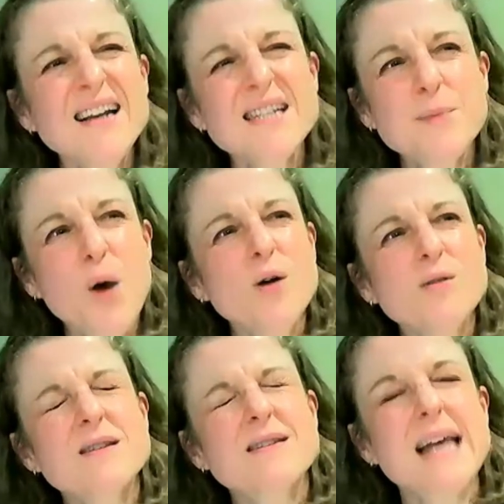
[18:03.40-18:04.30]
I
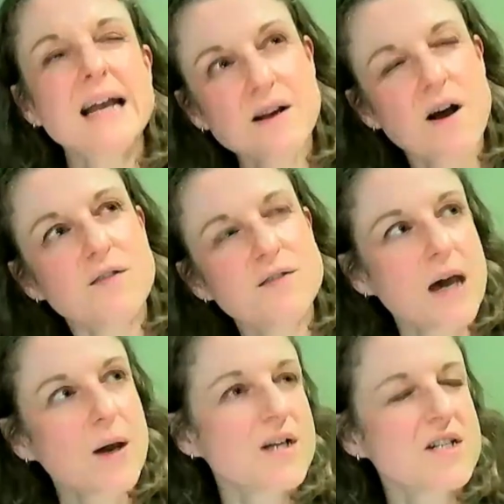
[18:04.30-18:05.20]
suppose the second half of
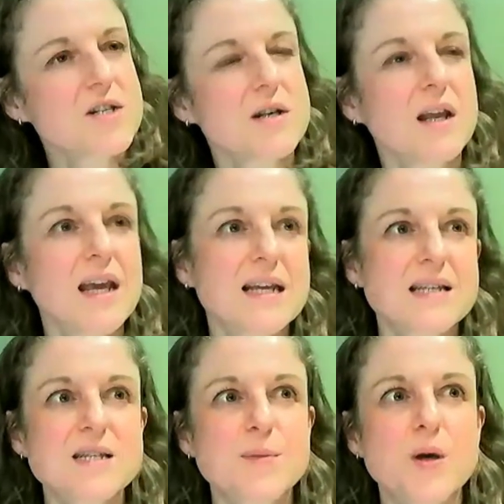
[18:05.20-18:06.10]
that question
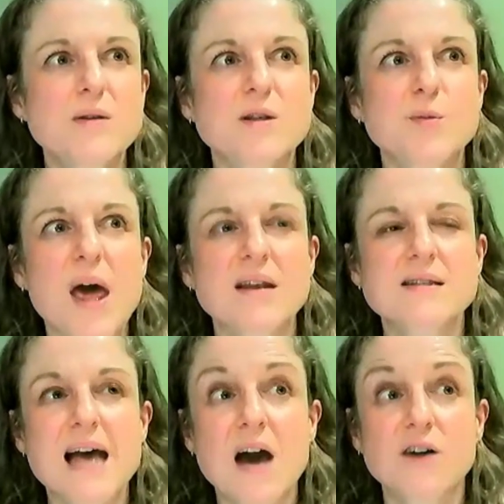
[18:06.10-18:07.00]
is, I suppose it
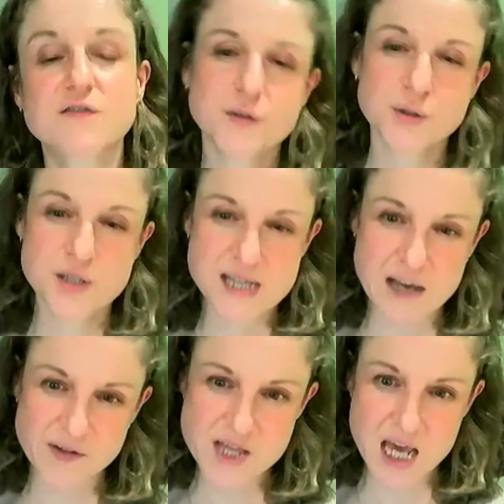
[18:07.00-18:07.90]
depends how food
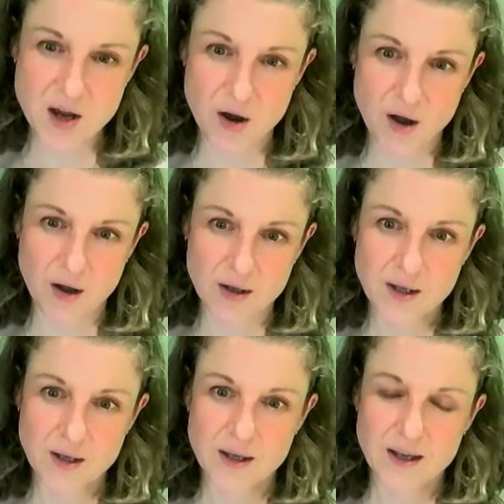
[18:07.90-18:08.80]
savvy they are,
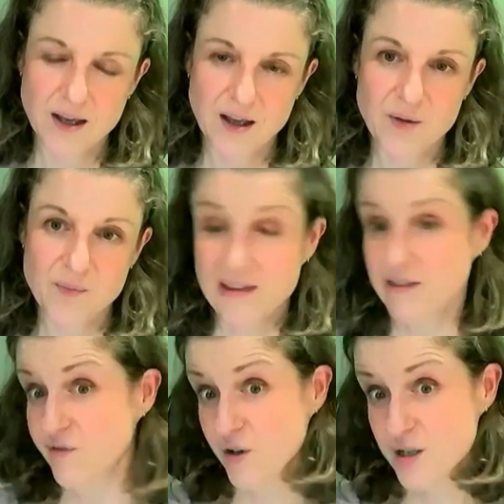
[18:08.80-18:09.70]

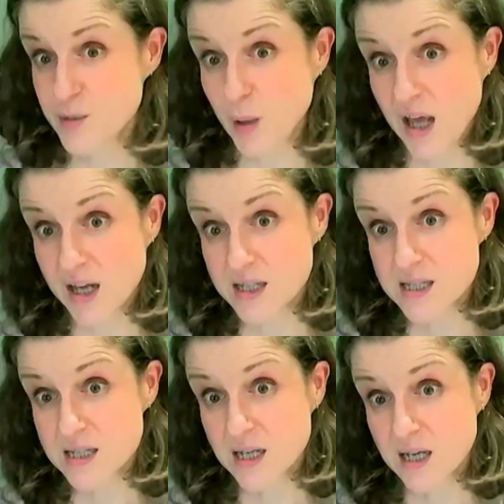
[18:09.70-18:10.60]
in the first
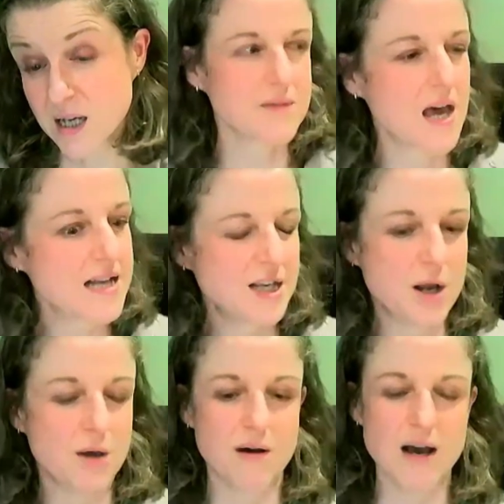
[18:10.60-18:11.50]
place. As
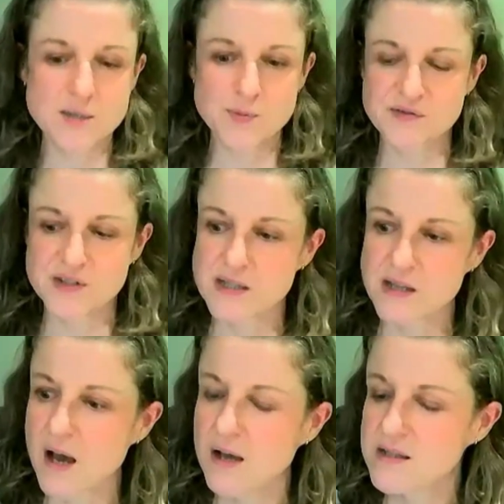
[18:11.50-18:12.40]
we've
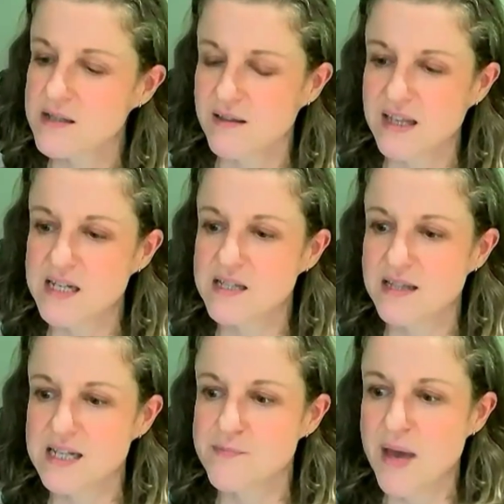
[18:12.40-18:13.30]
discussed,
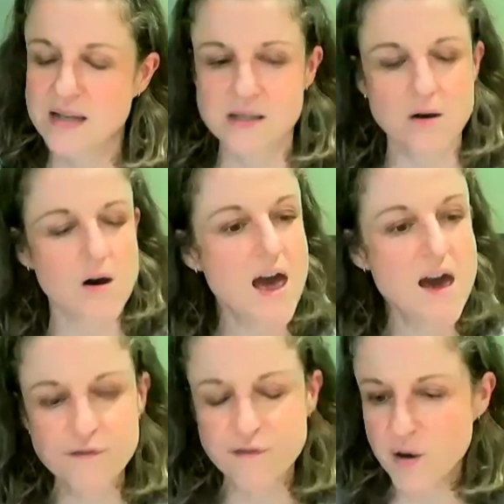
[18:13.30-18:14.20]
these meds are
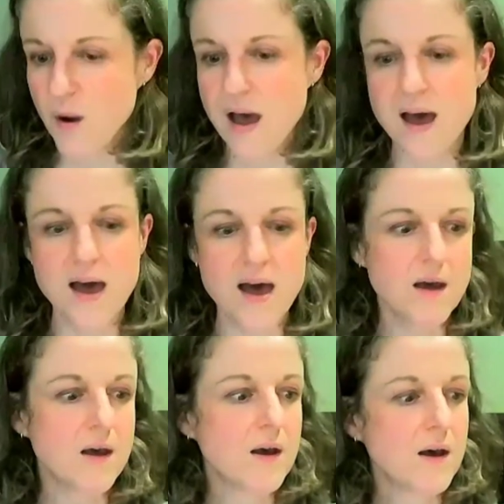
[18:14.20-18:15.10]

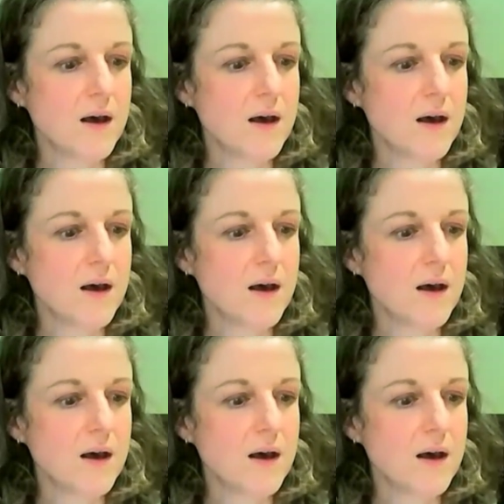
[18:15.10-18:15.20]
everywhere.